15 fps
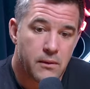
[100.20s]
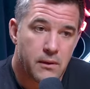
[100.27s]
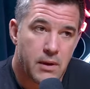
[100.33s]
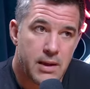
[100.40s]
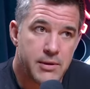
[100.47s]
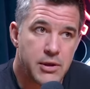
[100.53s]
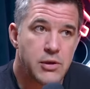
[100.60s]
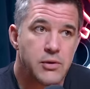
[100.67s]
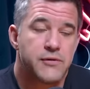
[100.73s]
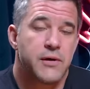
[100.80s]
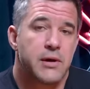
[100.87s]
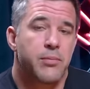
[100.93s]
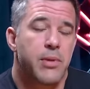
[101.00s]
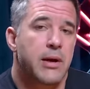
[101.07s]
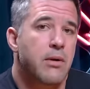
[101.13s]
I'm a huge
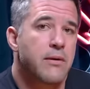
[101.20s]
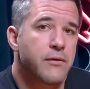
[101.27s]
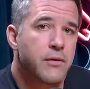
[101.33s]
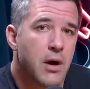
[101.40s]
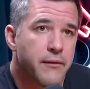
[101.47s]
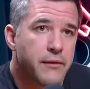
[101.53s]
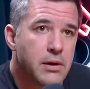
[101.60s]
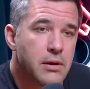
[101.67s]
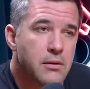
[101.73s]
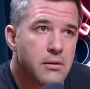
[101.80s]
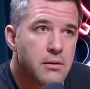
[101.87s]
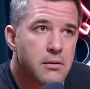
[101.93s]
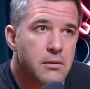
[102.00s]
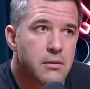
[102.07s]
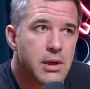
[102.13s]
fan of Black Rifle Coffee,
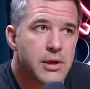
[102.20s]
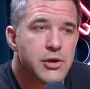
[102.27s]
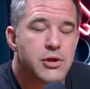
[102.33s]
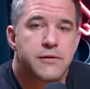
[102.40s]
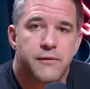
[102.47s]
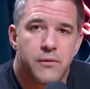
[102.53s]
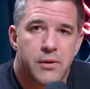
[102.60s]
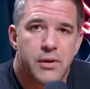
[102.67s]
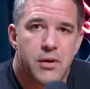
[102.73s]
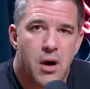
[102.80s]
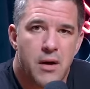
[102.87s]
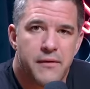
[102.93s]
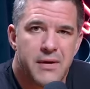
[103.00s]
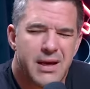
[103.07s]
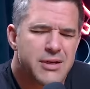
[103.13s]
not just for the
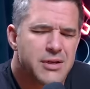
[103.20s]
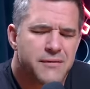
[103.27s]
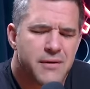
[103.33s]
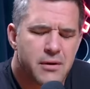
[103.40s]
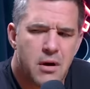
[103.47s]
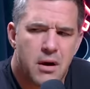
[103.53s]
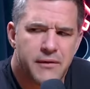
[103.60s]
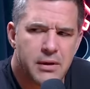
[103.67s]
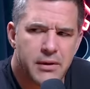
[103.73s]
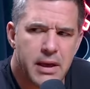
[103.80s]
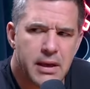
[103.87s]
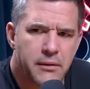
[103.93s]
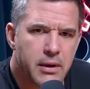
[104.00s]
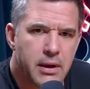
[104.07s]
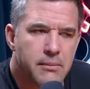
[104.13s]
coffee. I actually found coffee
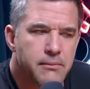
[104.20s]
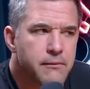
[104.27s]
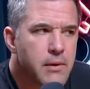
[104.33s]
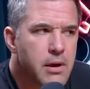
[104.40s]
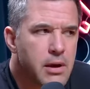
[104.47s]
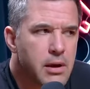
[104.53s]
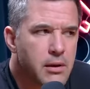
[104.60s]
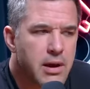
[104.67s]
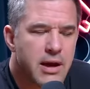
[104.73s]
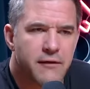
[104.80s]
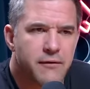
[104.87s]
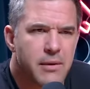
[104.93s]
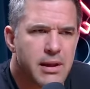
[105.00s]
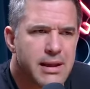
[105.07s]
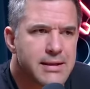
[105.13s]
late in life, my
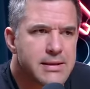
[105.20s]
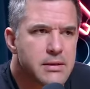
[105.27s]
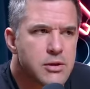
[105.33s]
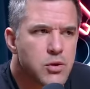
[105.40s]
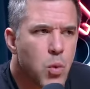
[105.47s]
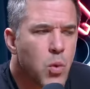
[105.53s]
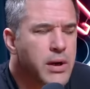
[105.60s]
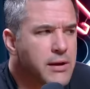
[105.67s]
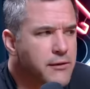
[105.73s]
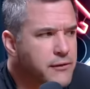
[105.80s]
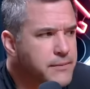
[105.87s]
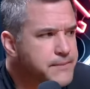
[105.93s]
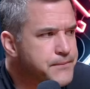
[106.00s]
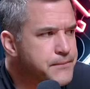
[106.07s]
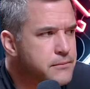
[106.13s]
late
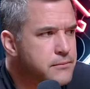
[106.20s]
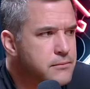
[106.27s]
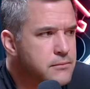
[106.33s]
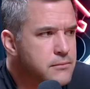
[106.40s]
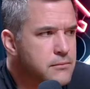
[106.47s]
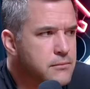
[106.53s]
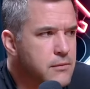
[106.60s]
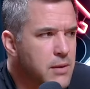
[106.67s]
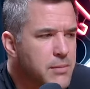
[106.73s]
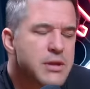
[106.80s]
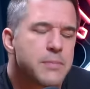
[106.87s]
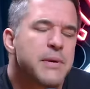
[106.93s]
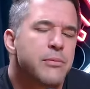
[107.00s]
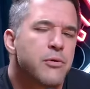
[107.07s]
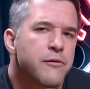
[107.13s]
20s, but
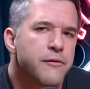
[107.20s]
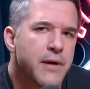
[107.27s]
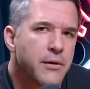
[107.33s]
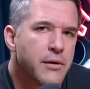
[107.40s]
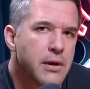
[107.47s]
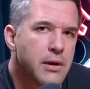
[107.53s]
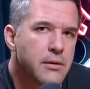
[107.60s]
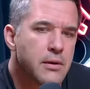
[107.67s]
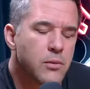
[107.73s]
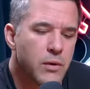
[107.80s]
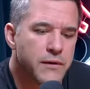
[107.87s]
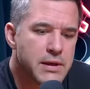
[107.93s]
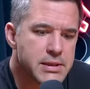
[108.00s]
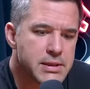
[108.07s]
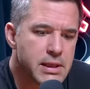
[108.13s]
the people who founded it and
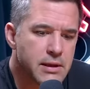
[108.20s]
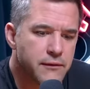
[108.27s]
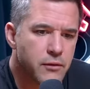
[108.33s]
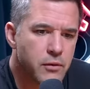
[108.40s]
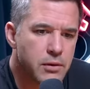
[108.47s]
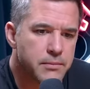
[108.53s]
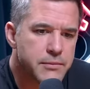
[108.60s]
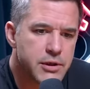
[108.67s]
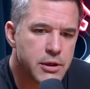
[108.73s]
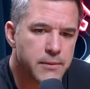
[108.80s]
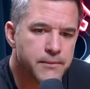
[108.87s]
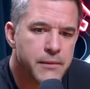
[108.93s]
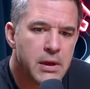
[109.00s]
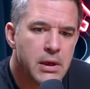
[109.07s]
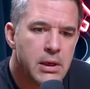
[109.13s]
what they stand for.
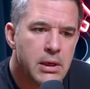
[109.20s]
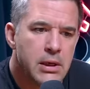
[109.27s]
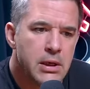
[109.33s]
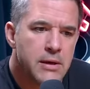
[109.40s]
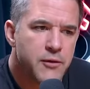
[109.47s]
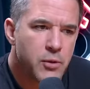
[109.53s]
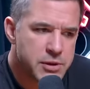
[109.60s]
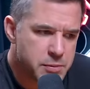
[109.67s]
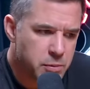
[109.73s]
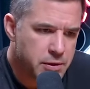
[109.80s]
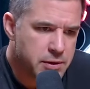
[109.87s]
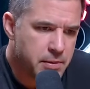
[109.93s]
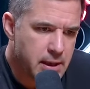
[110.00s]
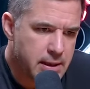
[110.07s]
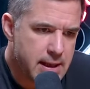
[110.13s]
So if you want to
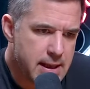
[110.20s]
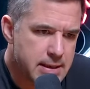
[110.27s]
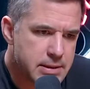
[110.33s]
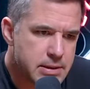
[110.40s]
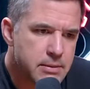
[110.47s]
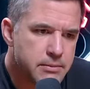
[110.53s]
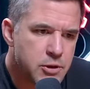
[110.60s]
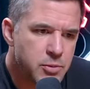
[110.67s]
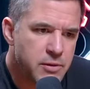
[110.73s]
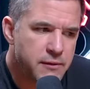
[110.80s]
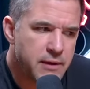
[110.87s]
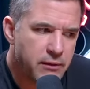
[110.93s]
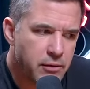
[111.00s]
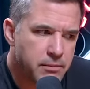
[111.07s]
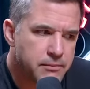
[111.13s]
support the podcast, do me a
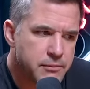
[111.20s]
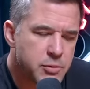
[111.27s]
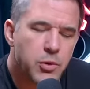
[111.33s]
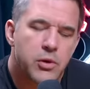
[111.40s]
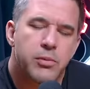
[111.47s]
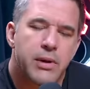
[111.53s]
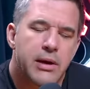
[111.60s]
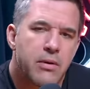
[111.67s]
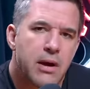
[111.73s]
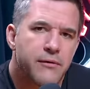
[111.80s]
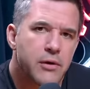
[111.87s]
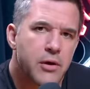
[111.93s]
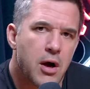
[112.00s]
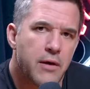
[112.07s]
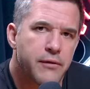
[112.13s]
favor. Support Black
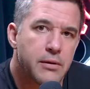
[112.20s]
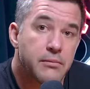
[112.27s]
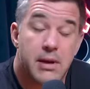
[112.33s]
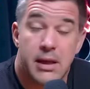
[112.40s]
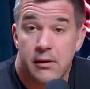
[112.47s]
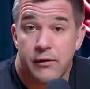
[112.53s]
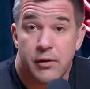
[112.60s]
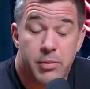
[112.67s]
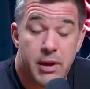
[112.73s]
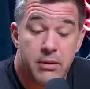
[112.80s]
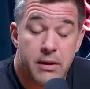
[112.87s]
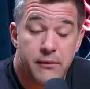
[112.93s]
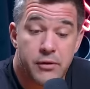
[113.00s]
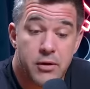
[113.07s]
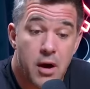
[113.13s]
Rifle Coffee. Head over to
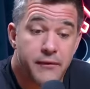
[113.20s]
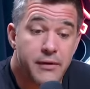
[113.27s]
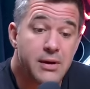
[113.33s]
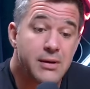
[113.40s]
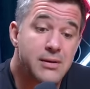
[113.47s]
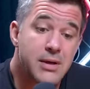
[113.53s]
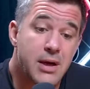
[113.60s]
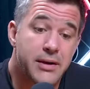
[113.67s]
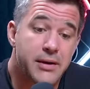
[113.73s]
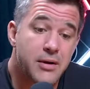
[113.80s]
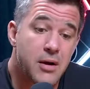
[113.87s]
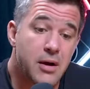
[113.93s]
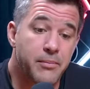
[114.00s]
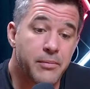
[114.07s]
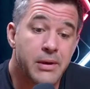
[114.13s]

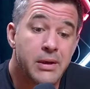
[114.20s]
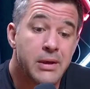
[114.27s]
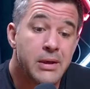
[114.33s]
BlackRifleCoffee.com.